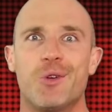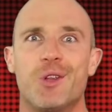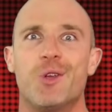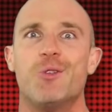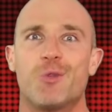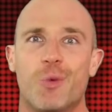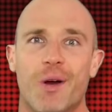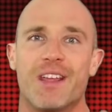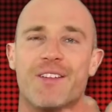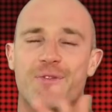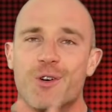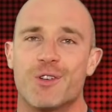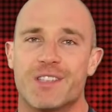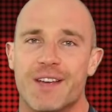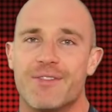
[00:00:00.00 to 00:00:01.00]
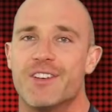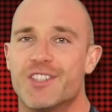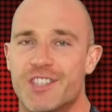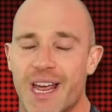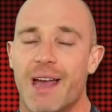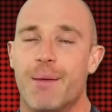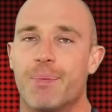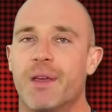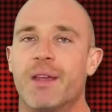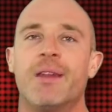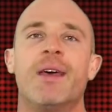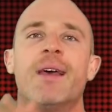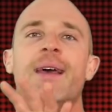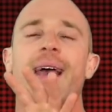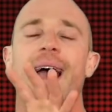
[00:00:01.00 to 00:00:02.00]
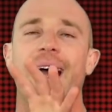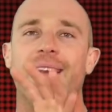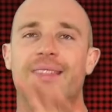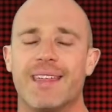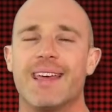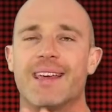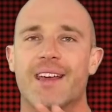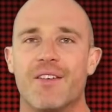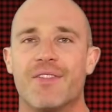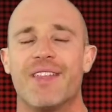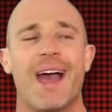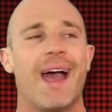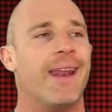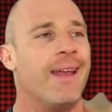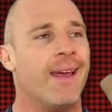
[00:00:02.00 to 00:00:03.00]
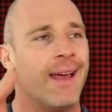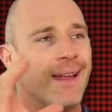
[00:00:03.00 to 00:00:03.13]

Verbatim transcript: new 24 7 champion. And think of that.